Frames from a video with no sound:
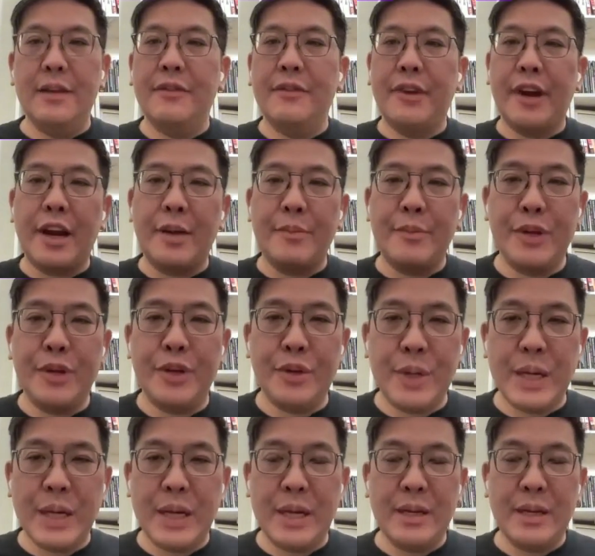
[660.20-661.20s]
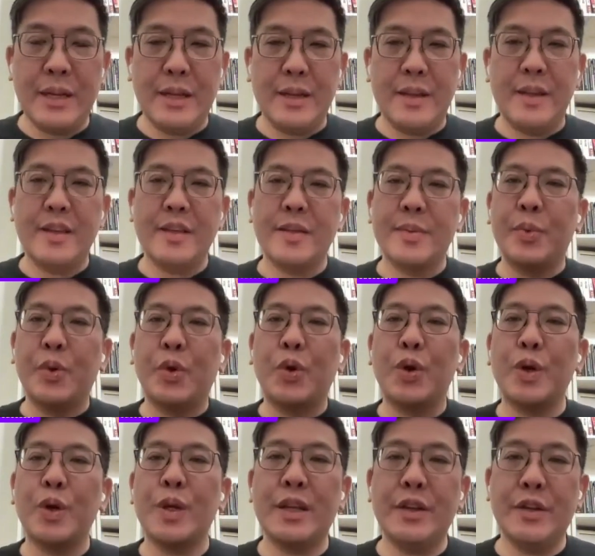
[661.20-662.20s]
environment you're in, the
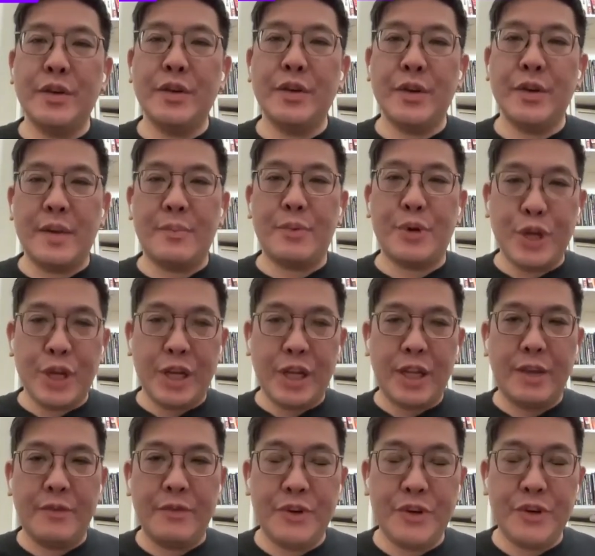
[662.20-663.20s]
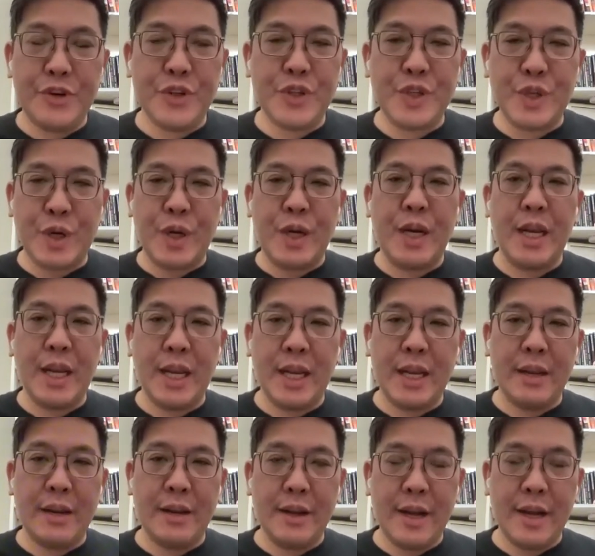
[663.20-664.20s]
support that you get, particularly when you're
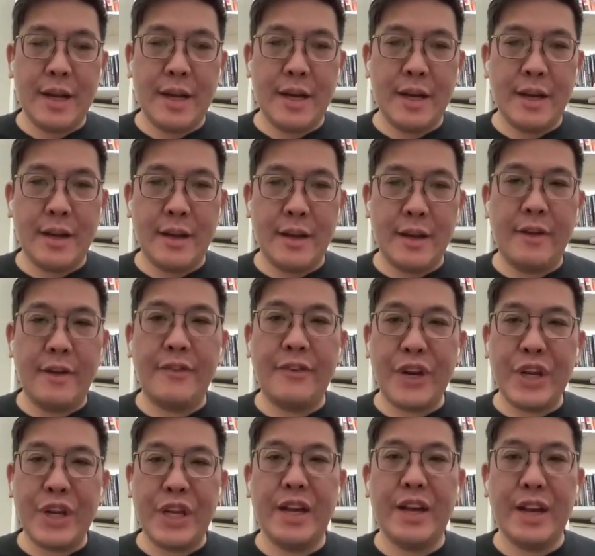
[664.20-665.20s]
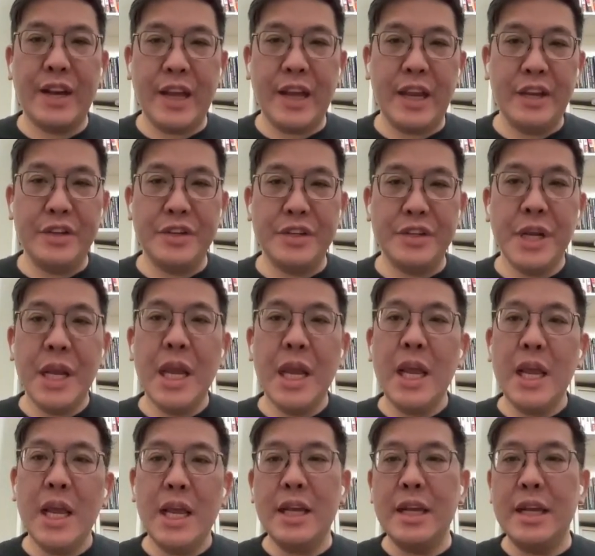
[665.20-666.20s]
starting at a very young age,
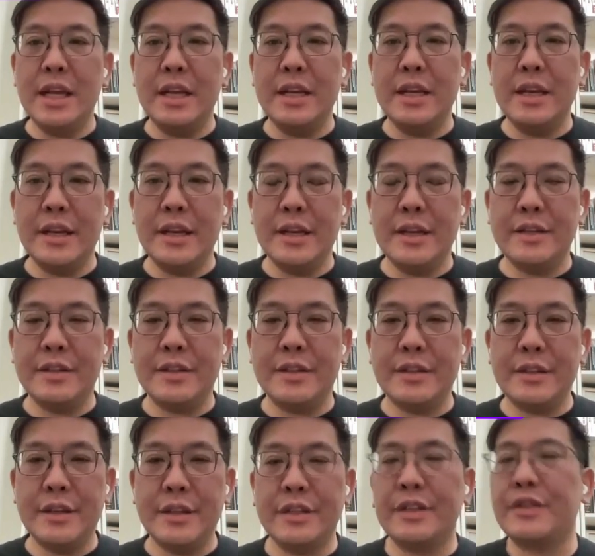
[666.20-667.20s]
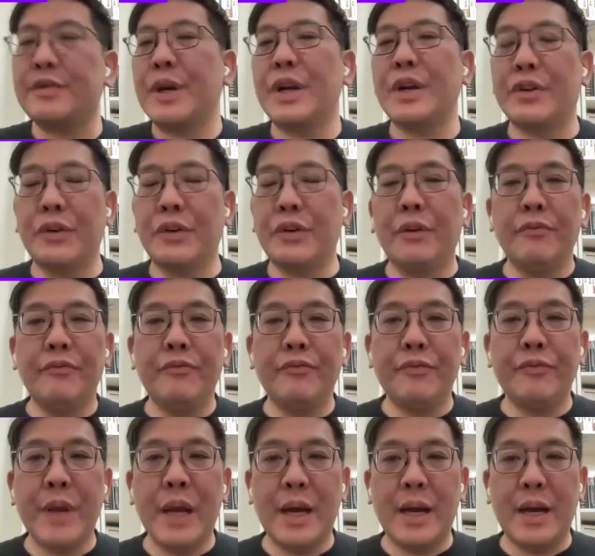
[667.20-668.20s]
is critical
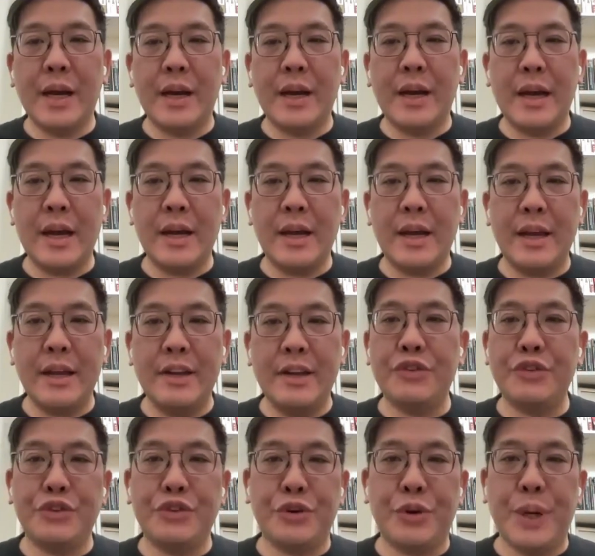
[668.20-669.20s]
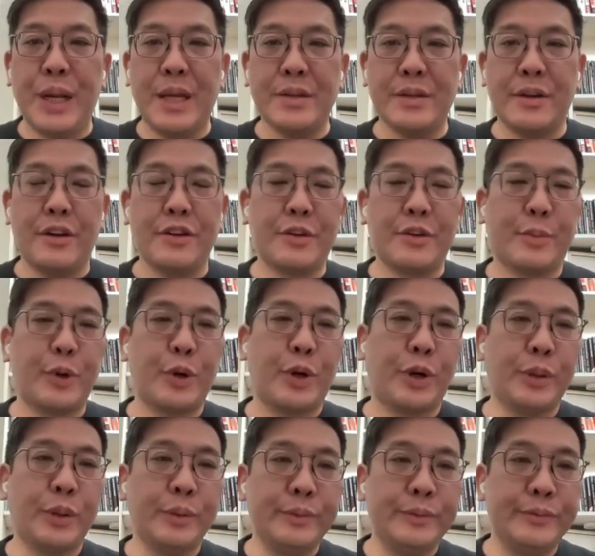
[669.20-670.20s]
in your journey as an
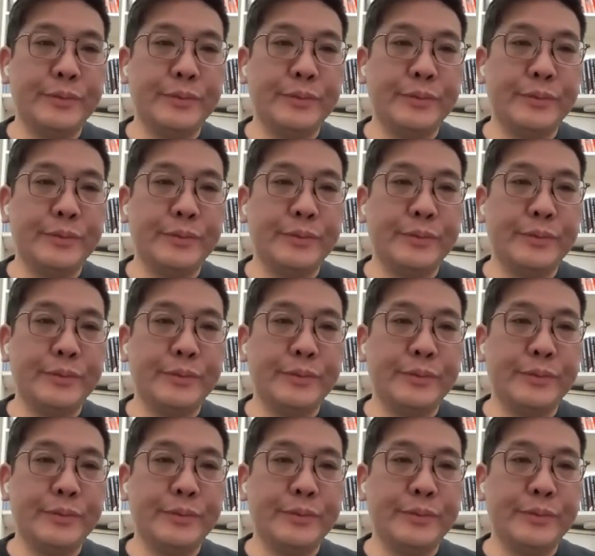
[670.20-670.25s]
entrepreneur?